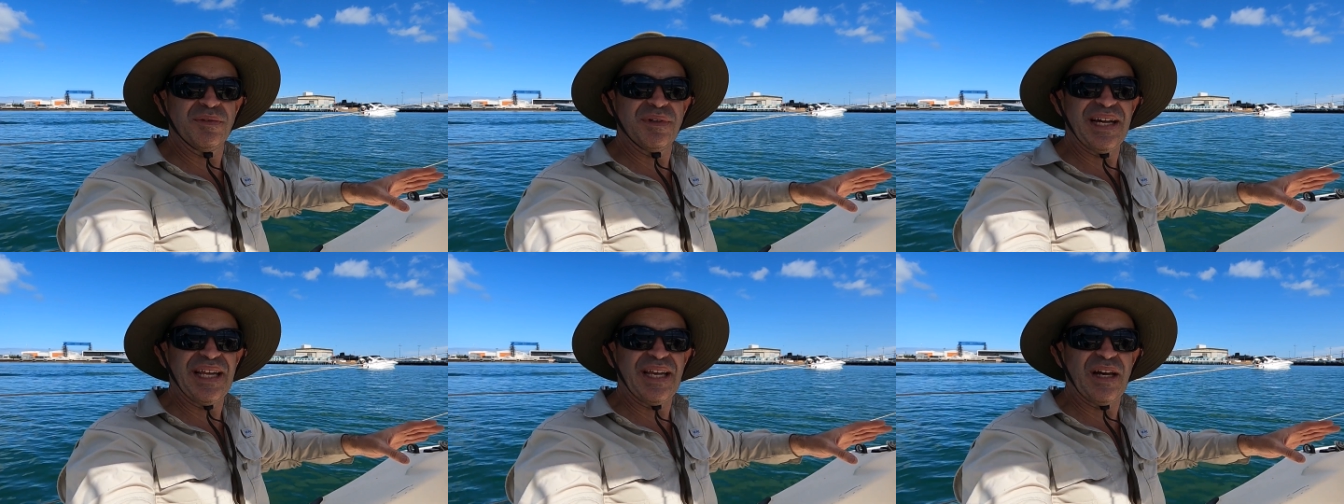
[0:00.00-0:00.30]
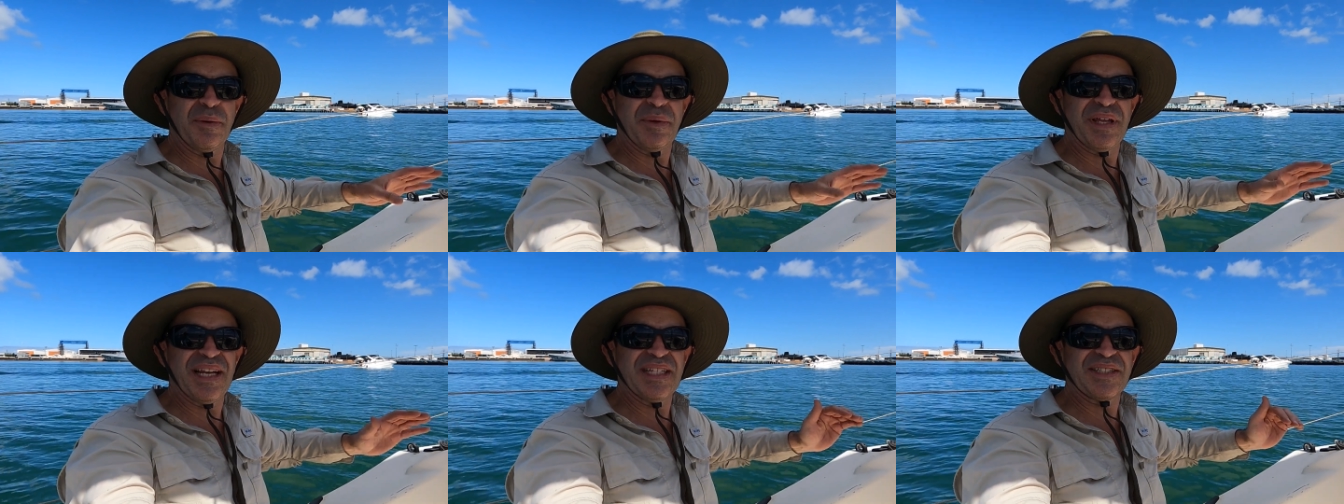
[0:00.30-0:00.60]
and I'm
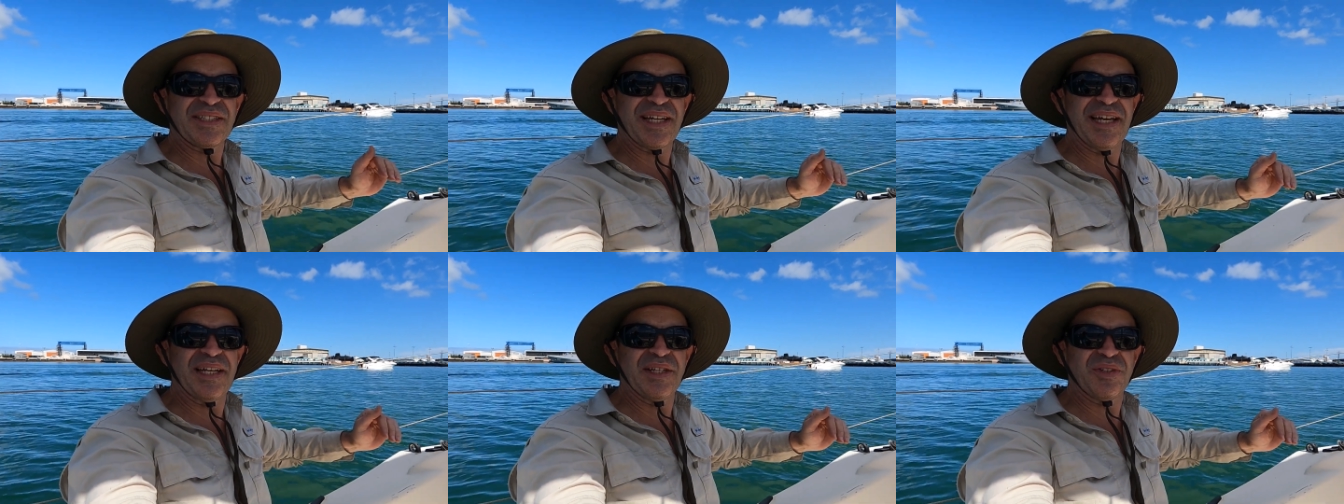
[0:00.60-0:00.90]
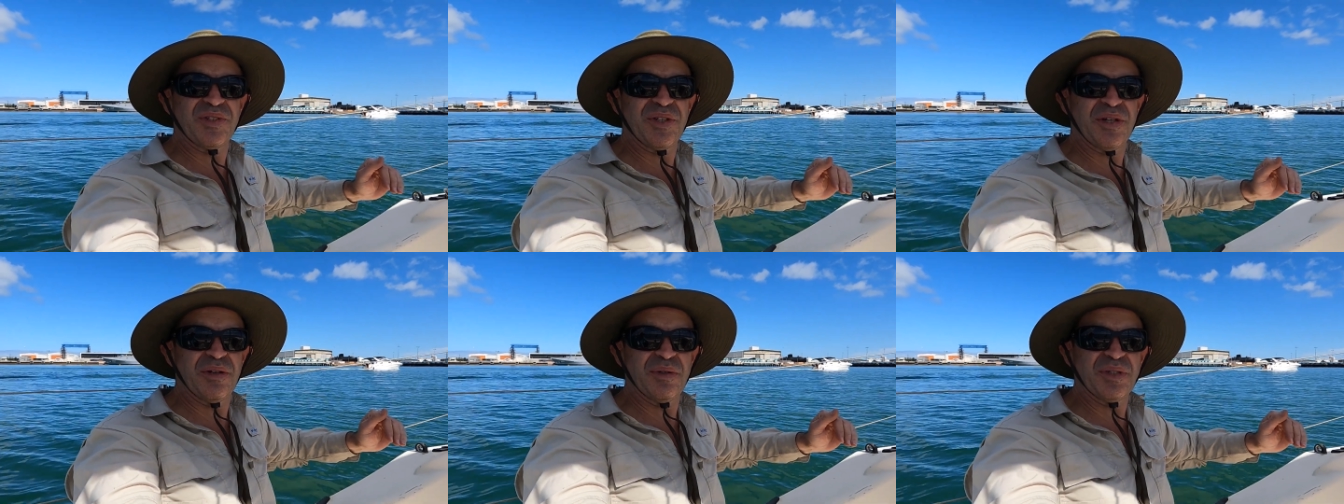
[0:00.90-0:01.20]
going to take a
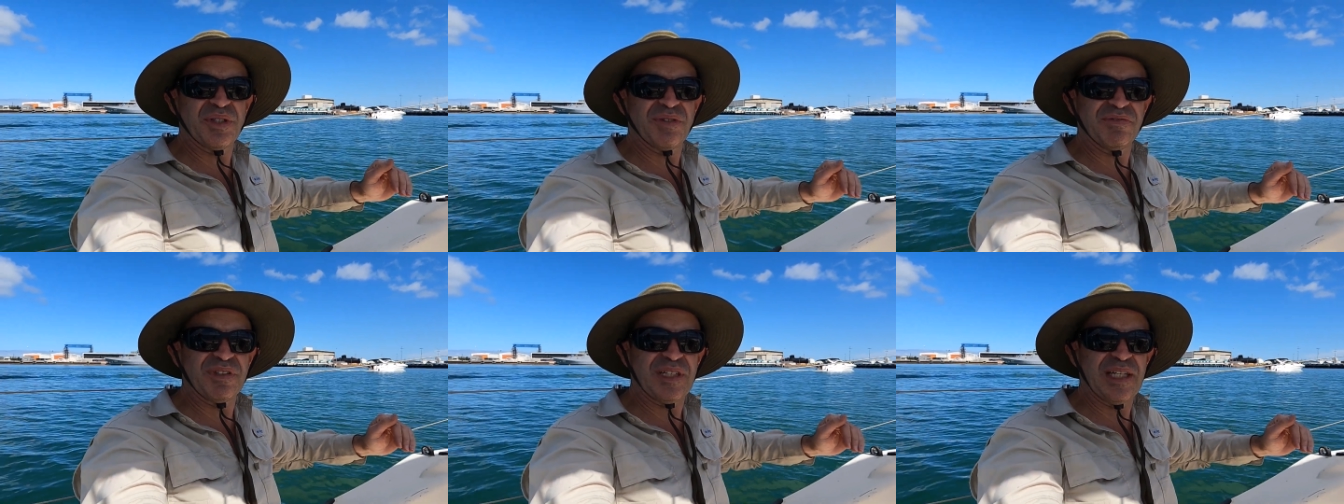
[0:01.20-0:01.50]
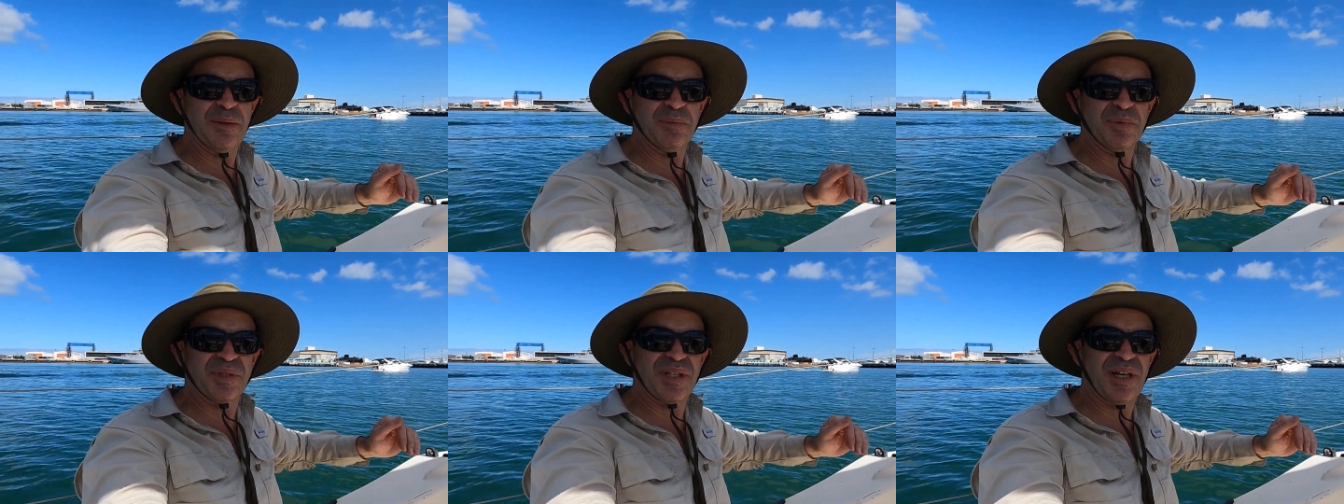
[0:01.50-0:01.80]
series of
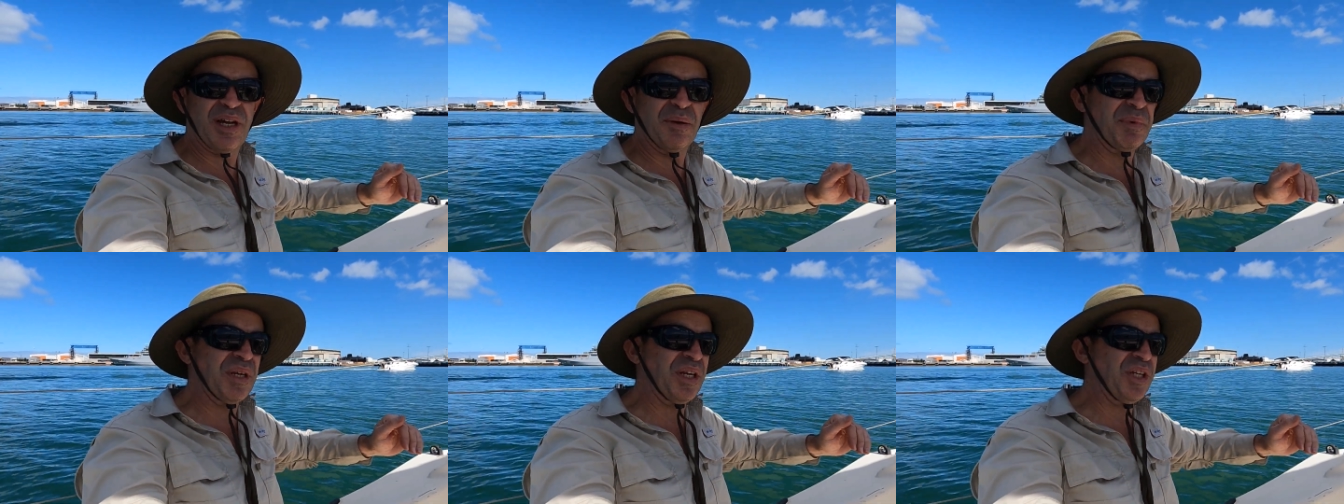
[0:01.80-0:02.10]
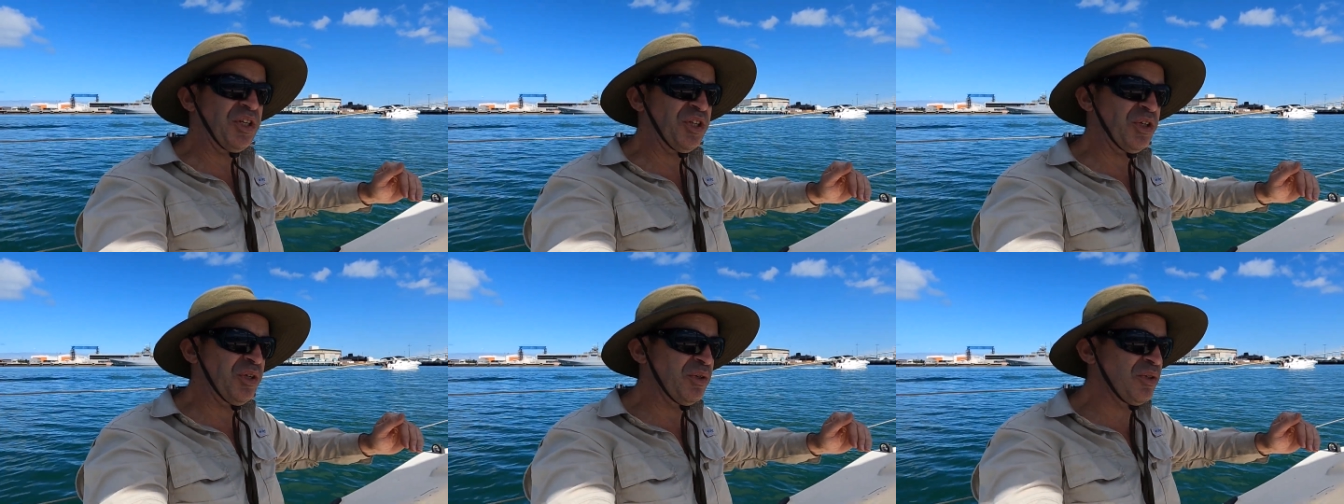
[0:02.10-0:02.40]
clips that I'm going to
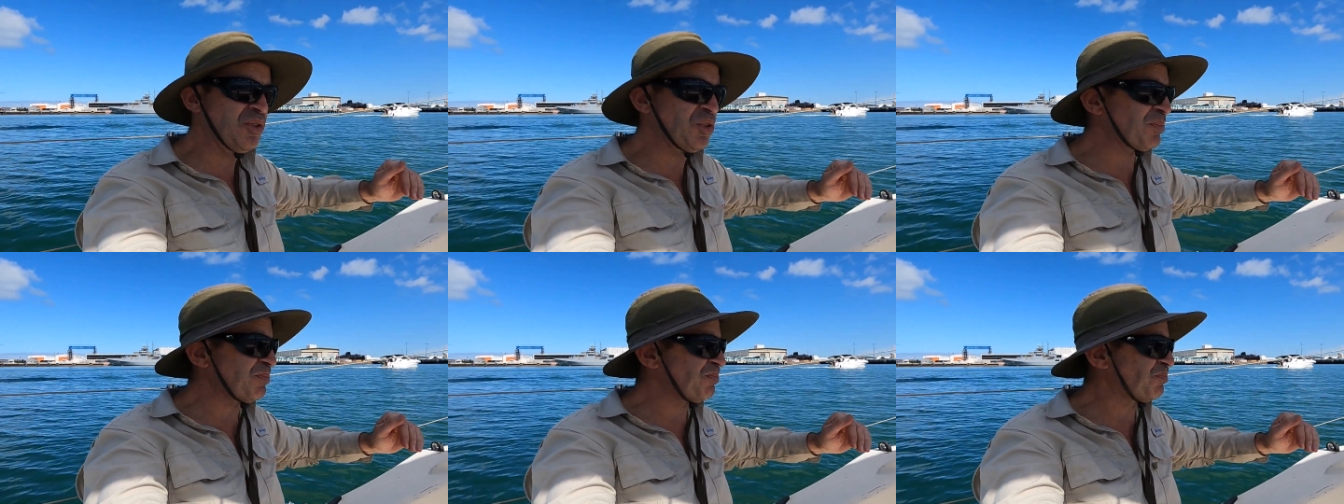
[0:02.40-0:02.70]
use,